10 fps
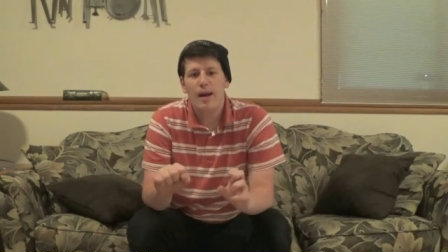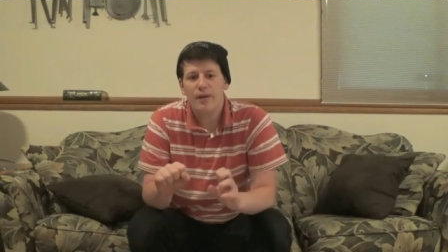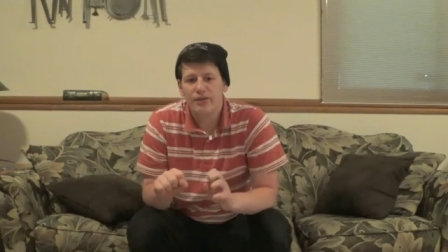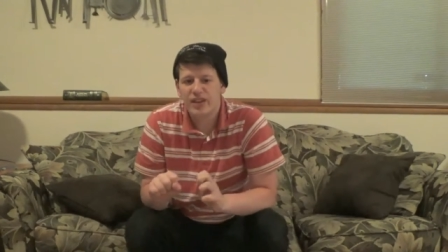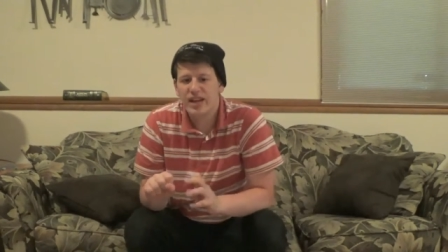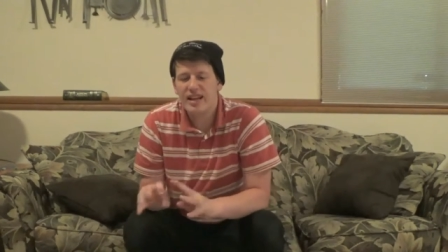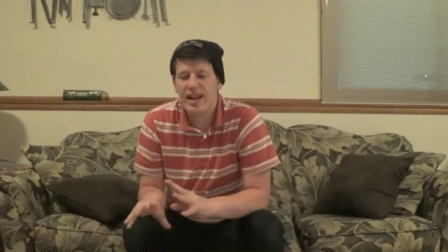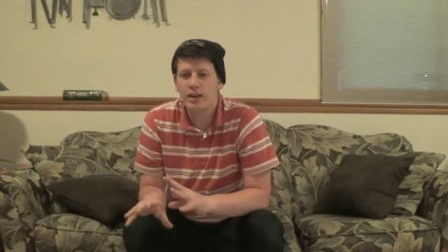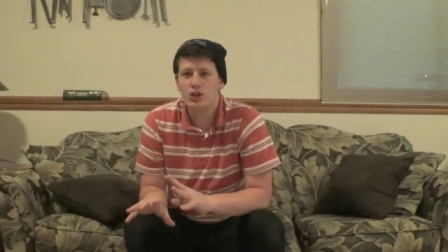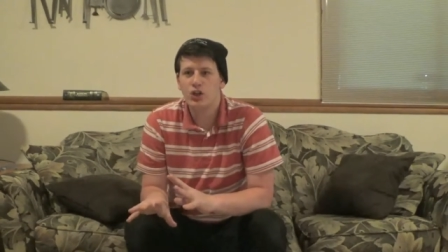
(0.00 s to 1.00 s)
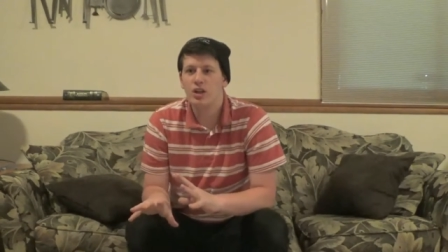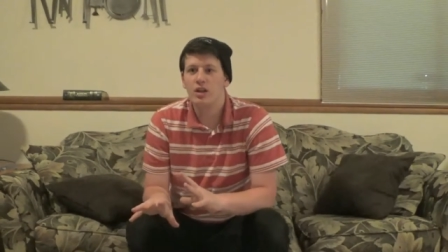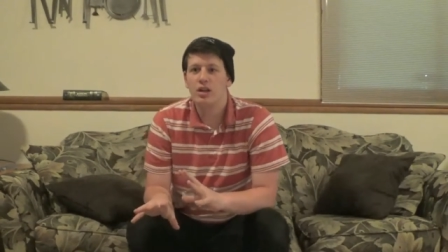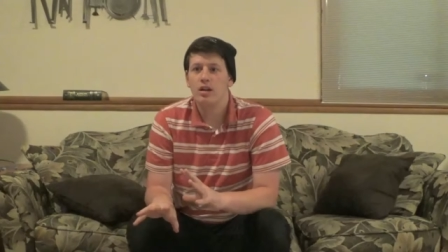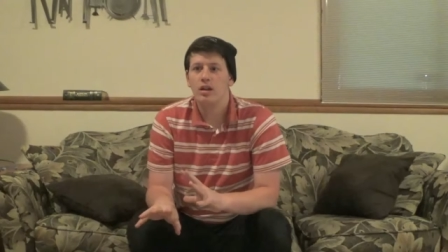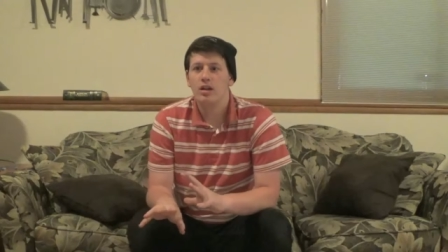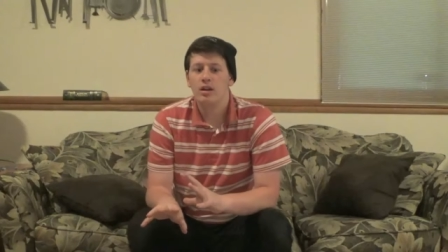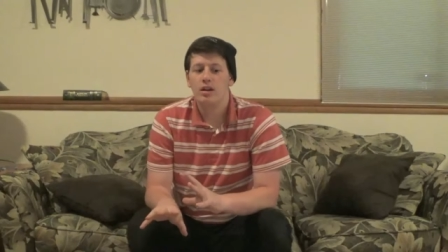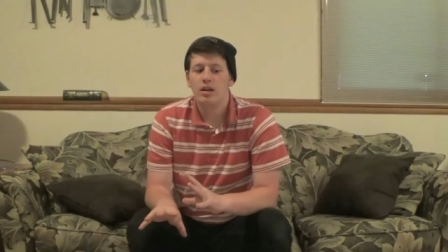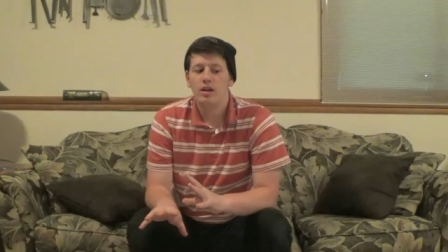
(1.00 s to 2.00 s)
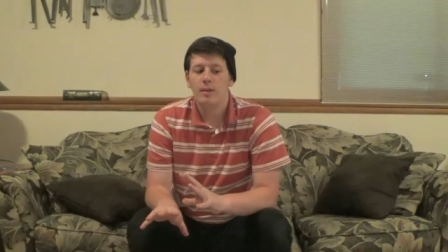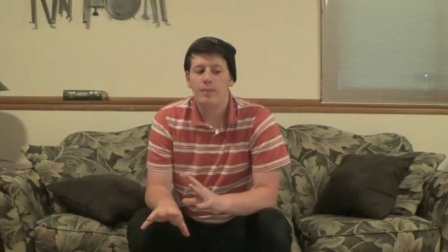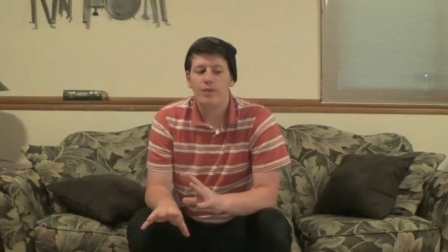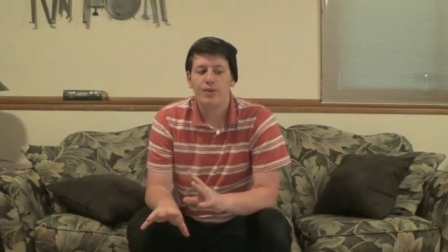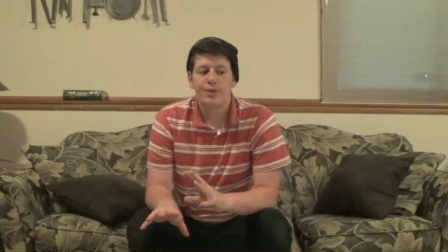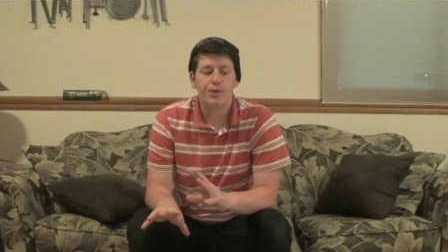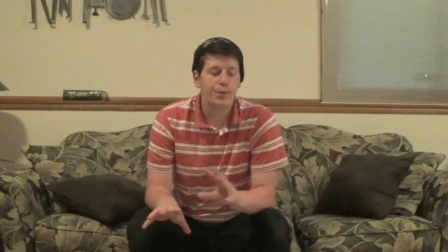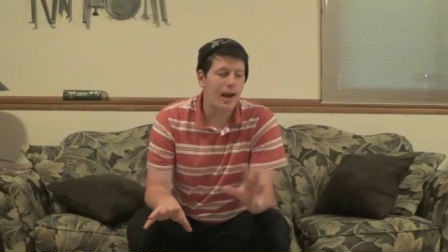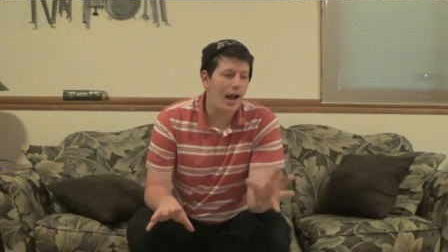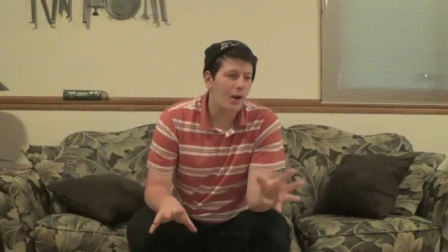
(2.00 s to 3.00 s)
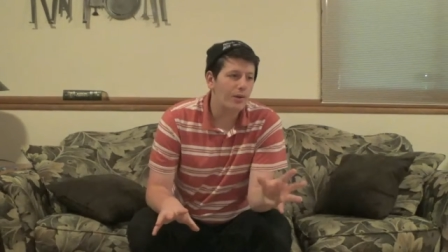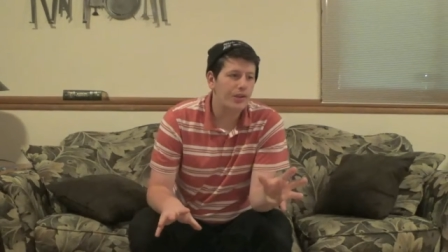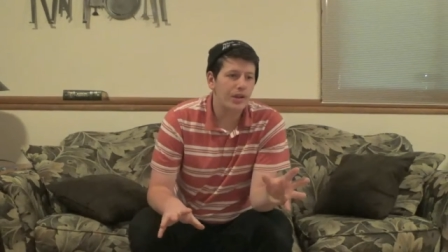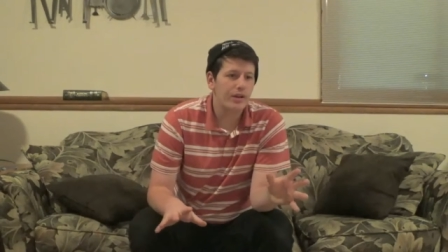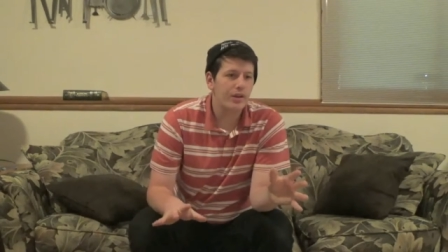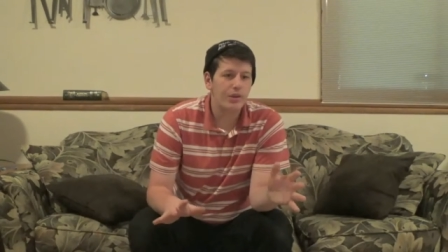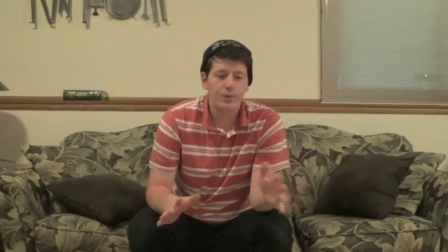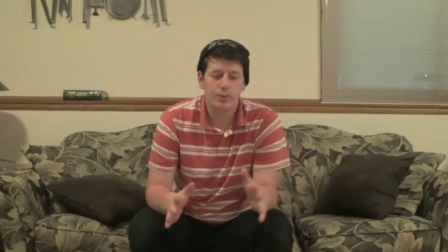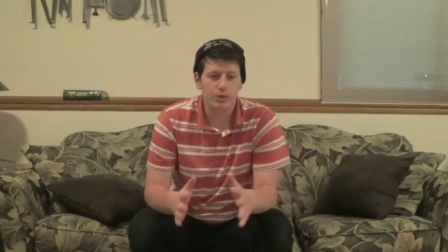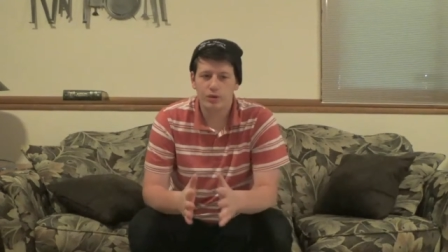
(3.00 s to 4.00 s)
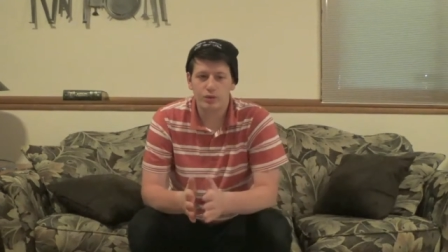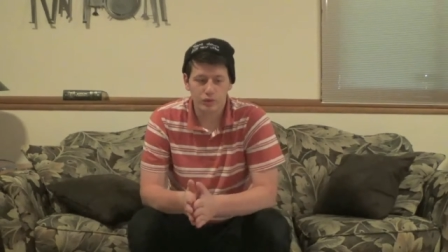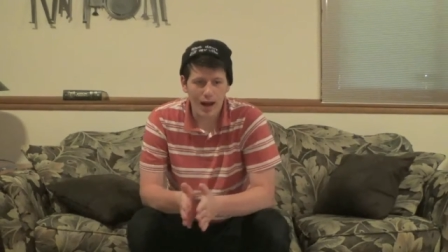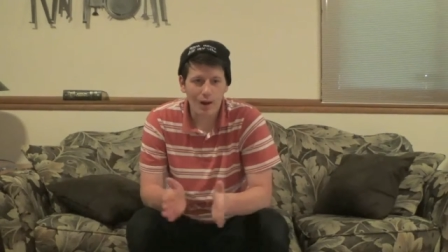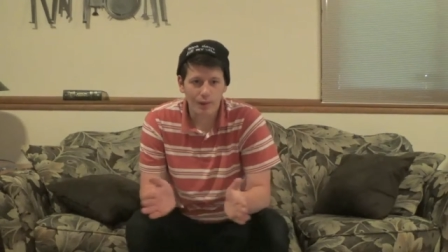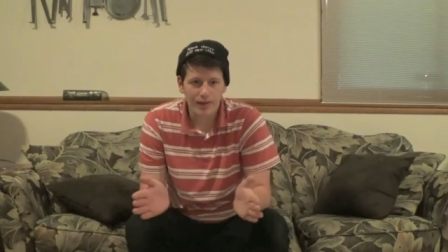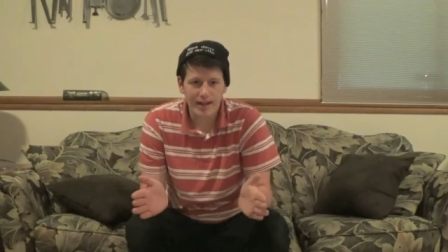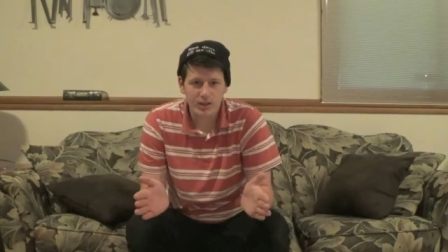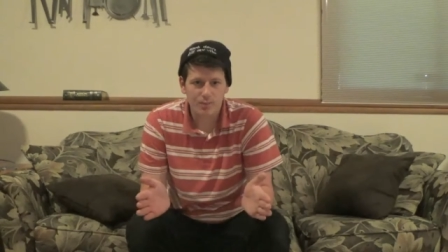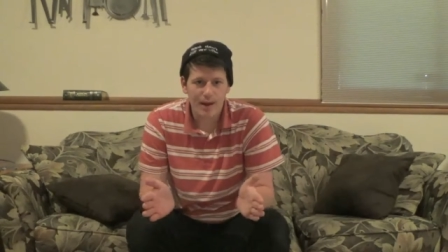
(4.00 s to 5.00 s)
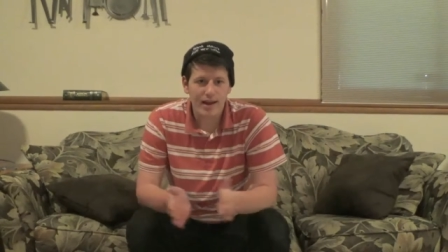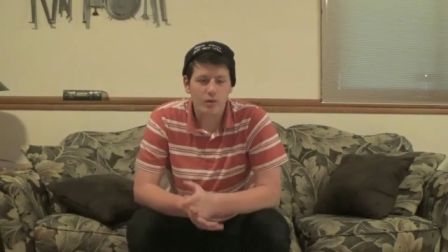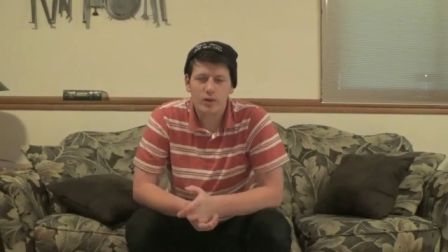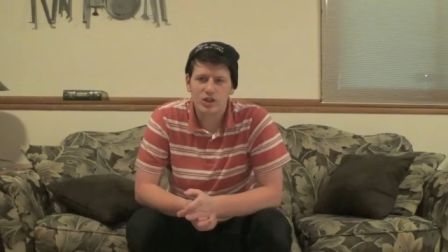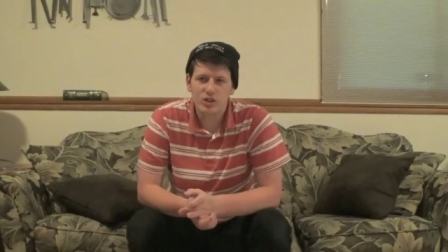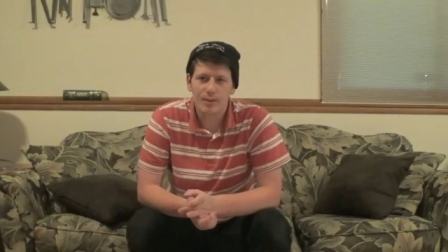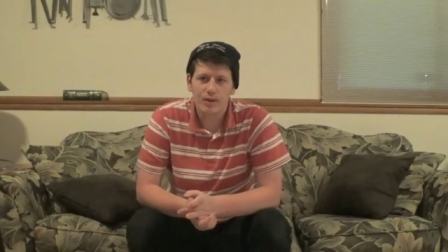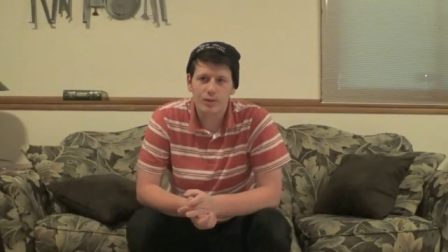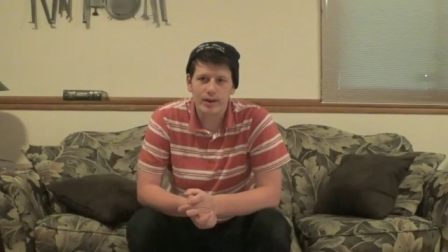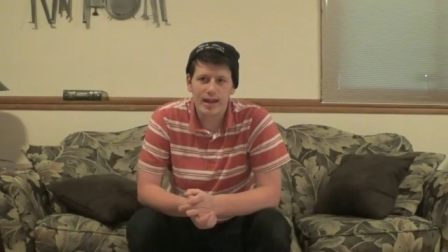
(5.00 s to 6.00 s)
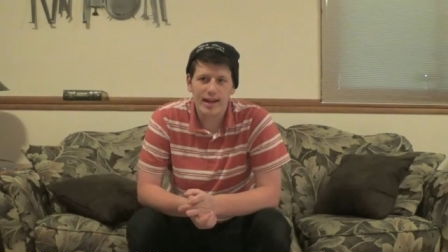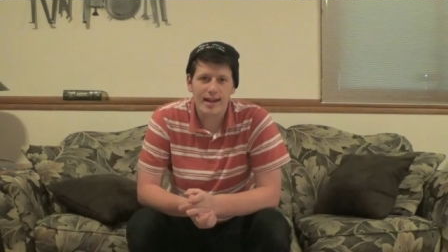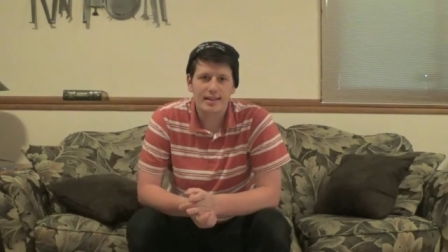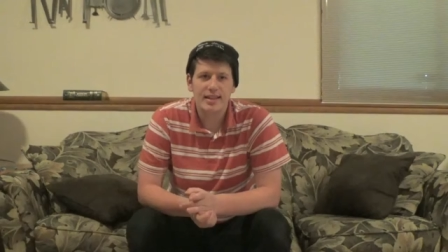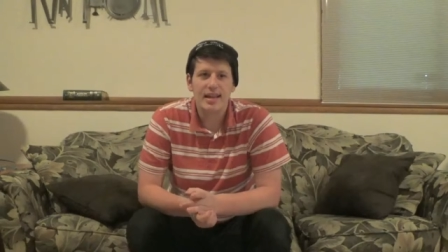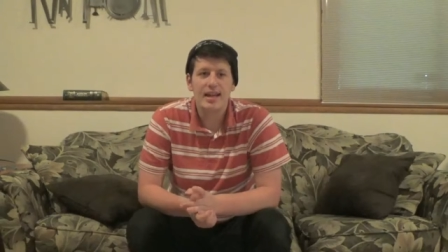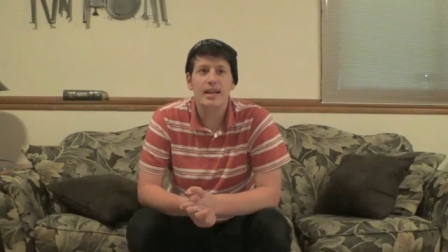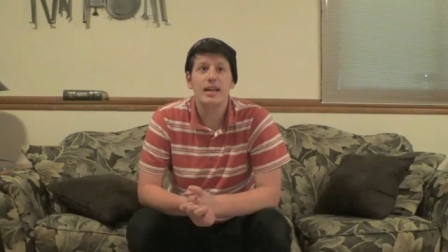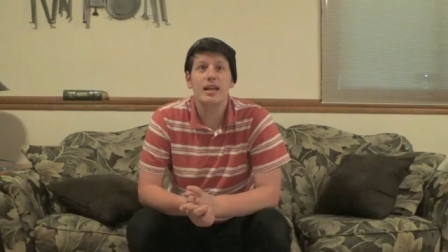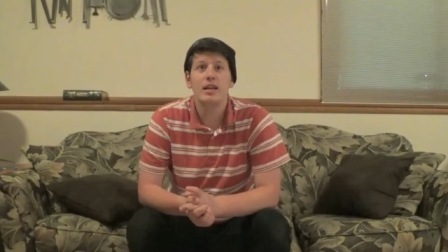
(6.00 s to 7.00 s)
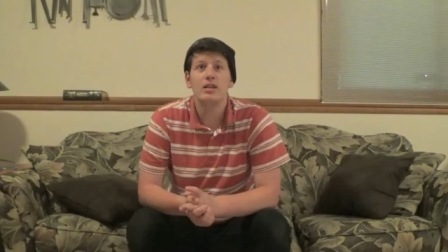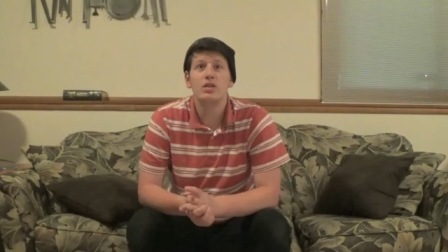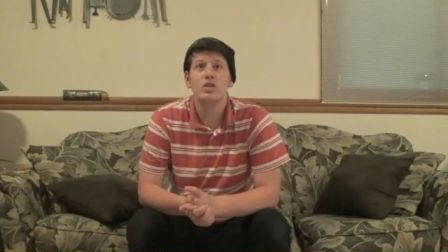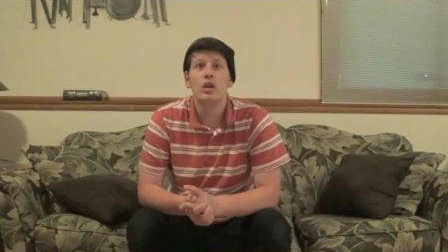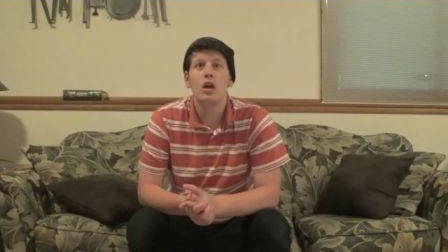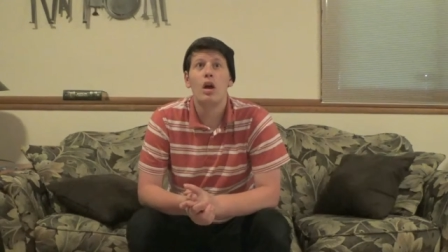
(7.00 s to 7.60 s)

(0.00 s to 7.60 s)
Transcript: of connection throughout that span, which is about 3 decades. It is